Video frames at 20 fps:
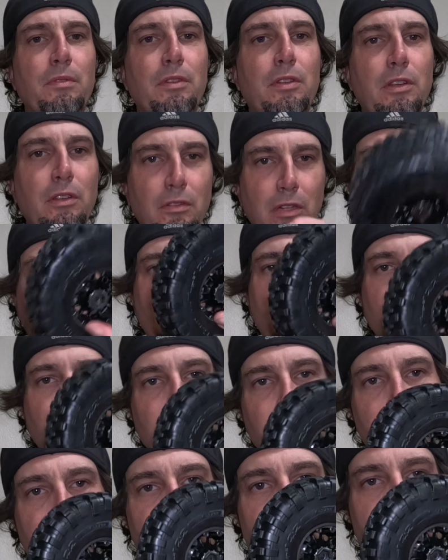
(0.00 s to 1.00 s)
Do you need
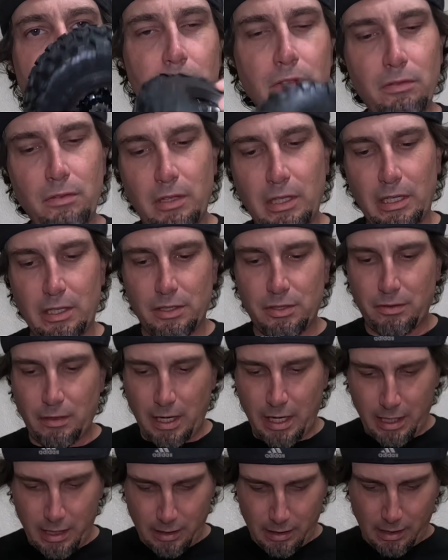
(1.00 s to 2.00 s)
glue to do these,
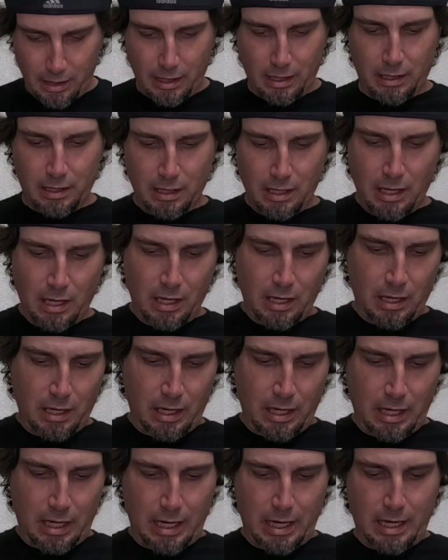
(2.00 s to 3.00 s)
right? Like,
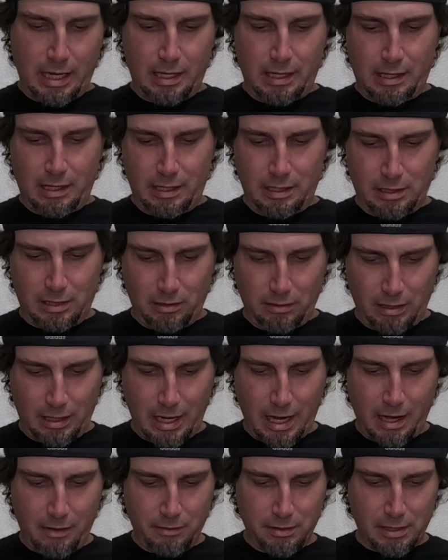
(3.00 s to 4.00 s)
and so the
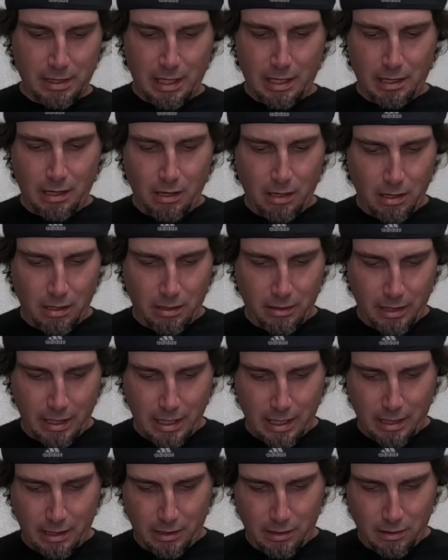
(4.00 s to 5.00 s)
guy was like, oh
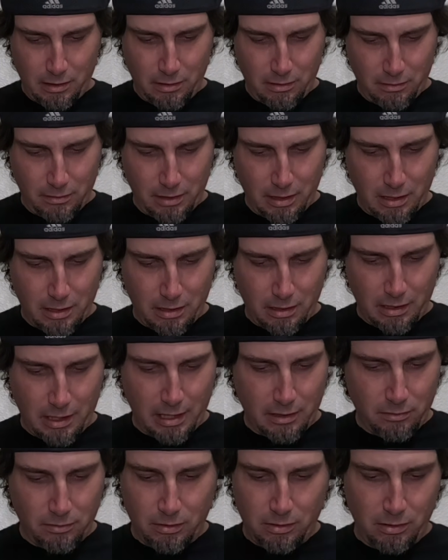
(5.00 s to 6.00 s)
yeah, no,
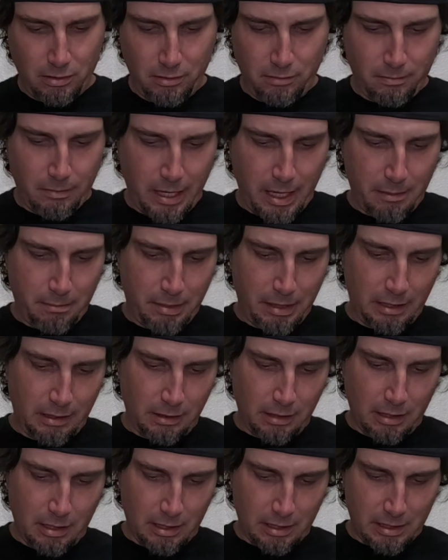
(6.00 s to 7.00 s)
I don't glue my bead
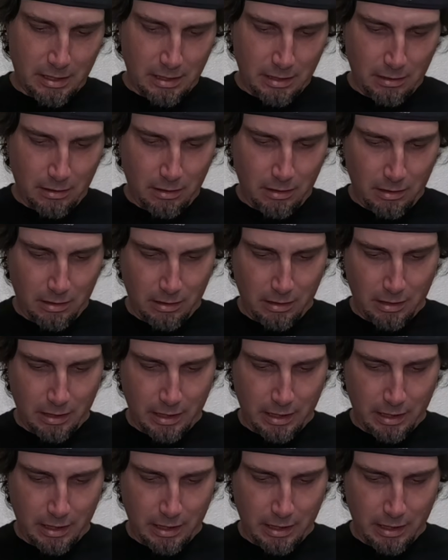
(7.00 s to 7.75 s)
locks at all.